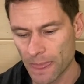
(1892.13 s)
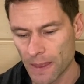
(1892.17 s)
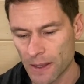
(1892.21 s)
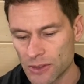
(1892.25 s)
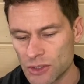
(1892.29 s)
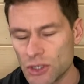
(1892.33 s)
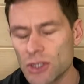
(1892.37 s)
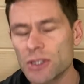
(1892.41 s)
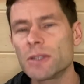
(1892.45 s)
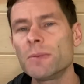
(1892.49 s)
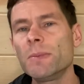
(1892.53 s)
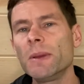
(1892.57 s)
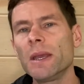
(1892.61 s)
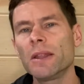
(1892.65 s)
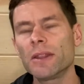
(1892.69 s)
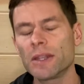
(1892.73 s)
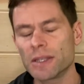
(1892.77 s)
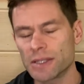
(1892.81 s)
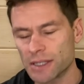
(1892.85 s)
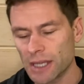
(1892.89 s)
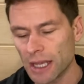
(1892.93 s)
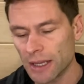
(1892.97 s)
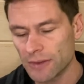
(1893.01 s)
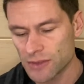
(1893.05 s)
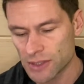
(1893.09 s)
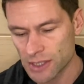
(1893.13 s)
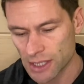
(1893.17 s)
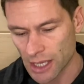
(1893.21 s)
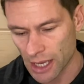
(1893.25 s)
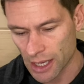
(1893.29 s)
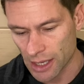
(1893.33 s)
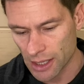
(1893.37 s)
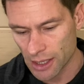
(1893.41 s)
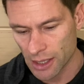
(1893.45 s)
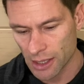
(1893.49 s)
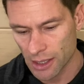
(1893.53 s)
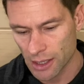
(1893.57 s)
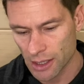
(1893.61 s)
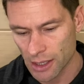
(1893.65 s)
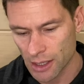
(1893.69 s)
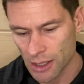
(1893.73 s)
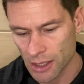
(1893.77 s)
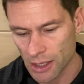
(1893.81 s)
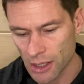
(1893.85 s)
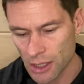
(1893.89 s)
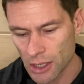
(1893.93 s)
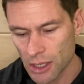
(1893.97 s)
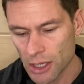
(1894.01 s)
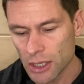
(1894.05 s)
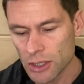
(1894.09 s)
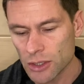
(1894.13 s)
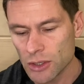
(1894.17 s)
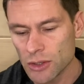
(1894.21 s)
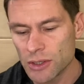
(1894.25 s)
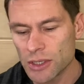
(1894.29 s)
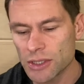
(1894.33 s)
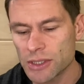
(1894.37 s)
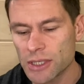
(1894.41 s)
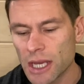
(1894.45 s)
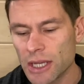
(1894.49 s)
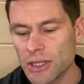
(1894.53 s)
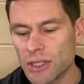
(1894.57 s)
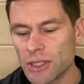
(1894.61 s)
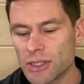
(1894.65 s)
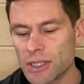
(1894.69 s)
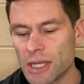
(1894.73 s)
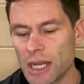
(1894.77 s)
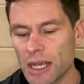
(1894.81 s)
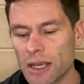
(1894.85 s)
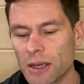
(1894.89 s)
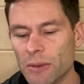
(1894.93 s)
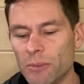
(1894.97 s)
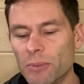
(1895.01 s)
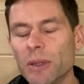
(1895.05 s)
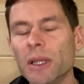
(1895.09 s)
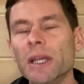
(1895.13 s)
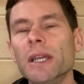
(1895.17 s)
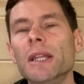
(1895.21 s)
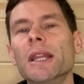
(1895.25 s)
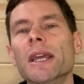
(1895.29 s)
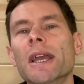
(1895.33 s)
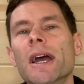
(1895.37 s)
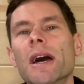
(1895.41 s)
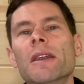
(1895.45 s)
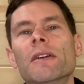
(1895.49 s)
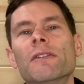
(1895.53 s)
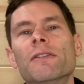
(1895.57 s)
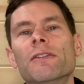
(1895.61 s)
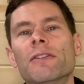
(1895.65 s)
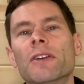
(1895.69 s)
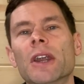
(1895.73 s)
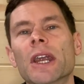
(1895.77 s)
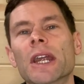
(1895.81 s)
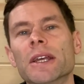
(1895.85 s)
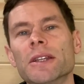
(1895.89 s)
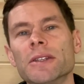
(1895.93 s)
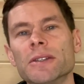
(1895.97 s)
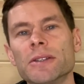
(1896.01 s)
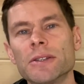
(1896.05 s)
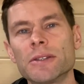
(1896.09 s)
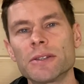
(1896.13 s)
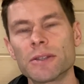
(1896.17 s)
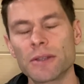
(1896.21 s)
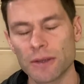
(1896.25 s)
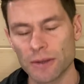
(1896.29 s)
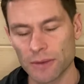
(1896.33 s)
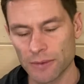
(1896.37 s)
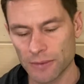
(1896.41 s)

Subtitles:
Just to be on the safe side, you decide to stay completely out of France.